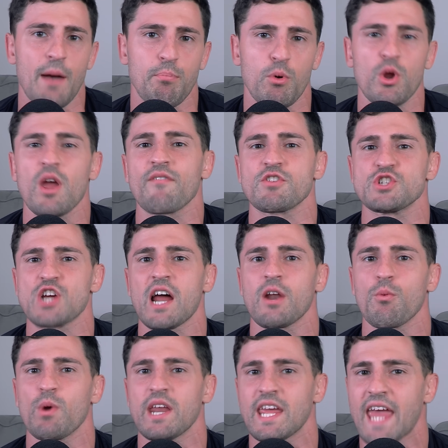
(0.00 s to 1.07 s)
app, where you have a shot
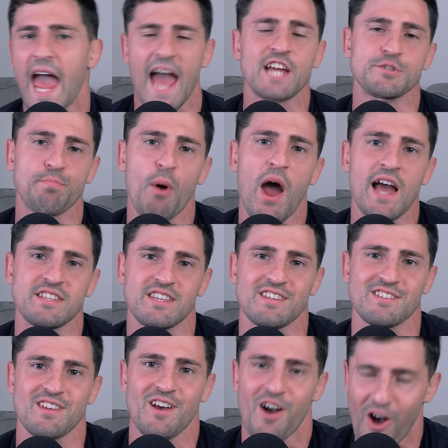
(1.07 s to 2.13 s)
at winning cash
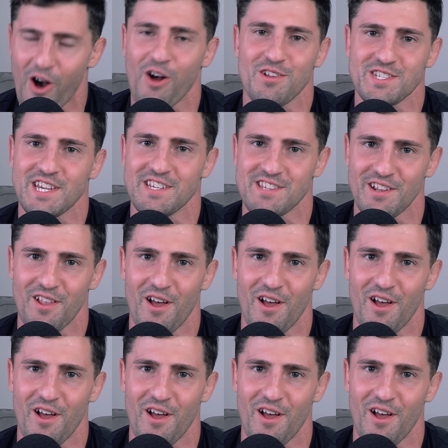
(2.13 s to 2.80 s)
prizes all season